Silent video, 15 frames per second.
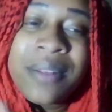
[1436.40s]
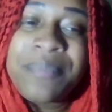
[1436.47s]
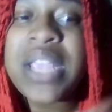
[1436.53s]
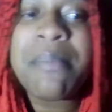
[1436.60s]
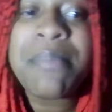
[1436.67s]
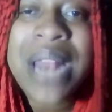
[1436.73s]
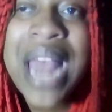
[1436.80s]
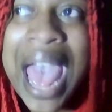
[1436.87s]
A
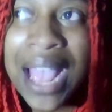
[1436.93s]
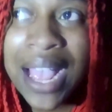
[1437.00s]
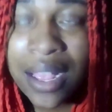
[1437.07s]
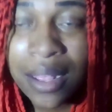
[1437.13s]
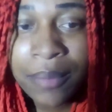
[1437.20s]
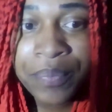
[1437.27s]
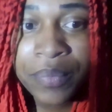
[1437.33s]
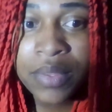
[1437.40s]
Black
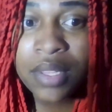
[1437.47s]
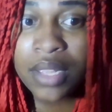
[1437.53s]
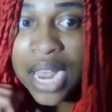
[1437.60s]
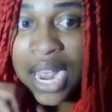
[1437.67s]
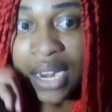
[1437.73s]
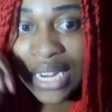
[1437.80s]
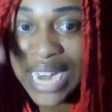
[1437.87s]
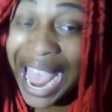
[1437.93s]

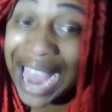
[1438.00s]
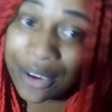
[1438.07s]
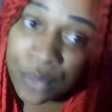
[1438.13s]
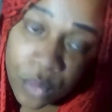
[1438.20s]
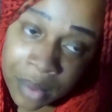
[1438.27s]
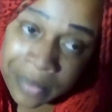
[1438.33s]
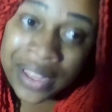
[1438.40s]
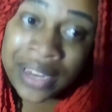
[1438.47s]
Latin
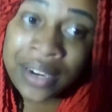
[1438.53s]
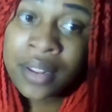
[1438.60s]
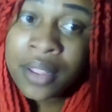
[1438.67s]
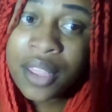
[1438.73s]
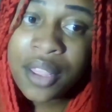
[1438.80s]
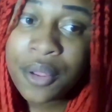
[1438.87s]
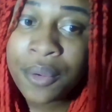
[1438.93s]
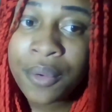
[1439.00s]
woman
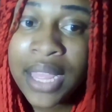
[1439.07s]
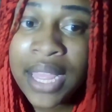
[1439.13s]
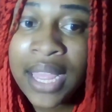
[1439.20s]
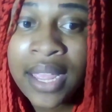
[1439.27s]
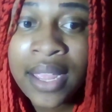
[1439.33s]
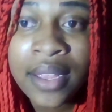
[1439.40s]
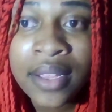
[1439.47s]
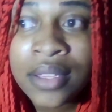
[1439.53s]
who
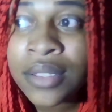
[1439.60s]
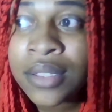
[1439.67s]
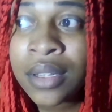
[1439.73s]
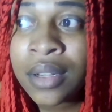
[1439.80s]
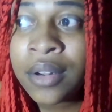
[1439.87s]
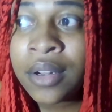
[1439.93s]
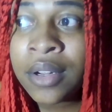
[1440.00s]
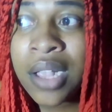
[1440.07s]
is
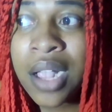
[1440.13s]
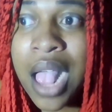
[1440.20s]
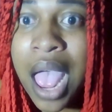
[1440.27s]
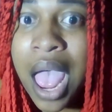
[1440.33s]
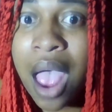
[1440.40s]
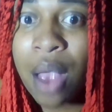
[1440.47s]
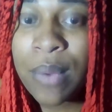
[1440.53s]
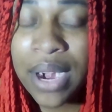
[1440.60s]

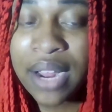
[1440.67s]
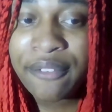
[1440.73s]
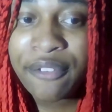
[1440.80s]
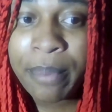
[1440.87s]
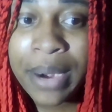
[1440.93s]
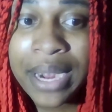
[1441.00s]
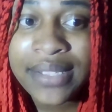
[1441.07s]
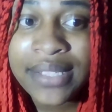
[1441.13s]
running for
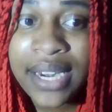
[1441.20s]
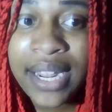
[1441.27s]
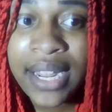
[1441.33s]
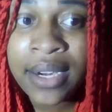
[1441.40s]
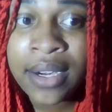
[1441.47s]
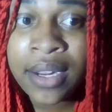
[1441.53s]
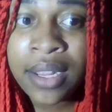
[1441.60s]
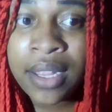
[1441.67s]
president?
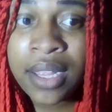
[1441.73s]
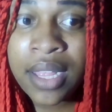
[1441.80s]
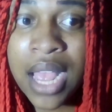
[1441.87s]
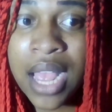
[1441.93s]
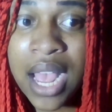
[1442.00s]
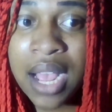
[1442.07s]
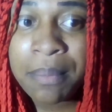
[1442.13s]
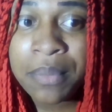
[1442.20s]

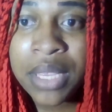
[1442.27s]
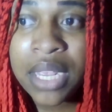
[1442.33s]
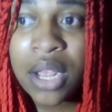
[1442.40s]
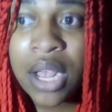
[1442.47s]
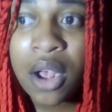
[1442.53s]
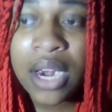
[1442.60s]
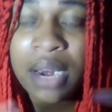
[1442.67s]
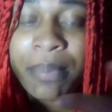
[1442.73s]
On
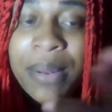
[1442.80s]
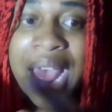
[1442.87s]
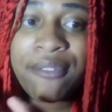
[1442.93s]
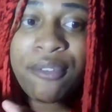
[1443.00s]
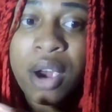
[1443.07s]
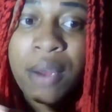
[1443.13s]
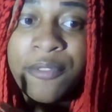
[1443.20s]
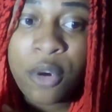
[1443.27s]
a
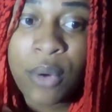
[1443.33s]
platform for